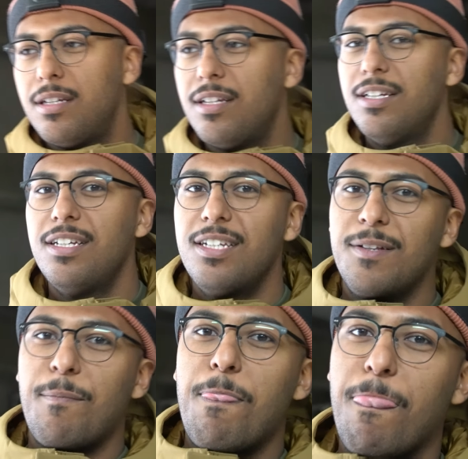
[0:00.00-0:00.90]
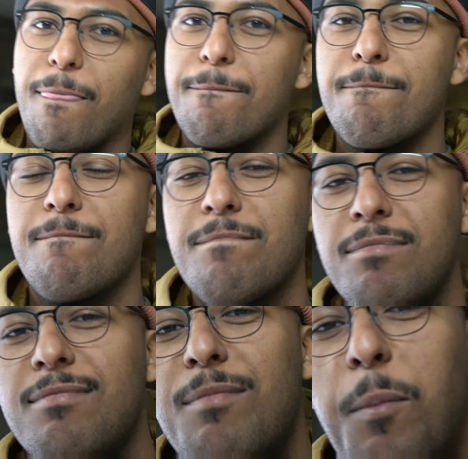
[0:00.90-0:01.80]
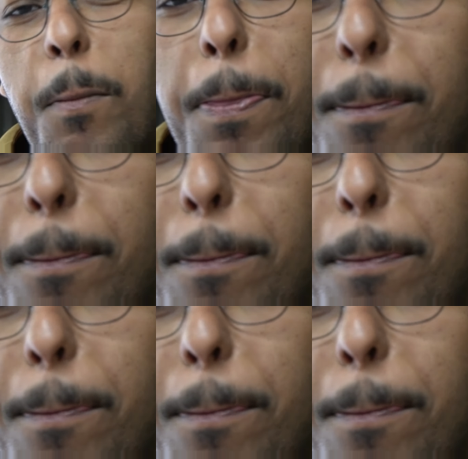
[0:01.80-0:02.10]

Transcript: I was gonna say, not only did we just see Homeboy